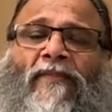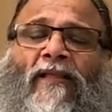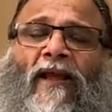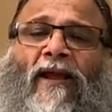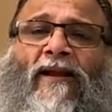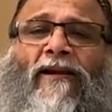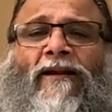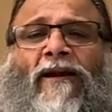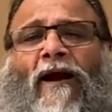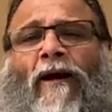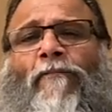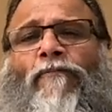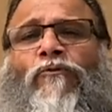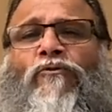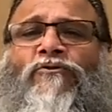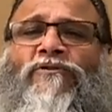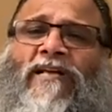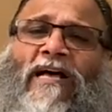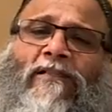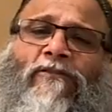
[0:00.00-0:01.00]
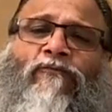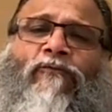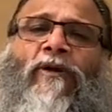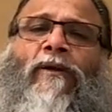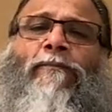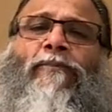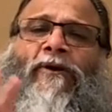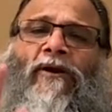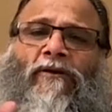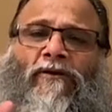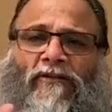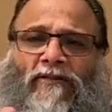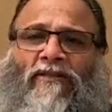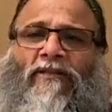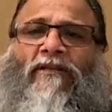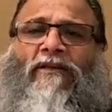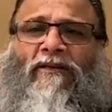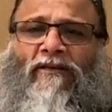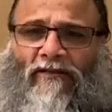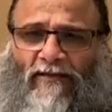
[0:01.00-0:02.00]
and come to sattvic
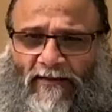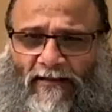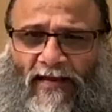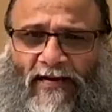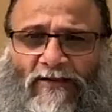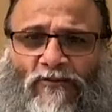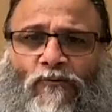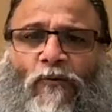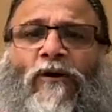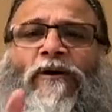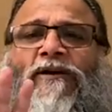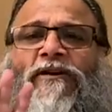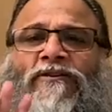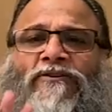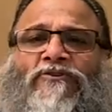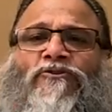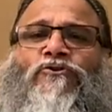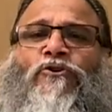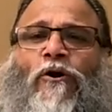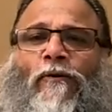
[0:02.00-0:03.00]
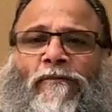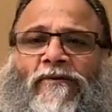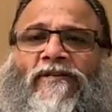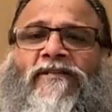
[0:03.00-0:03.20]
prakriti. That's what its job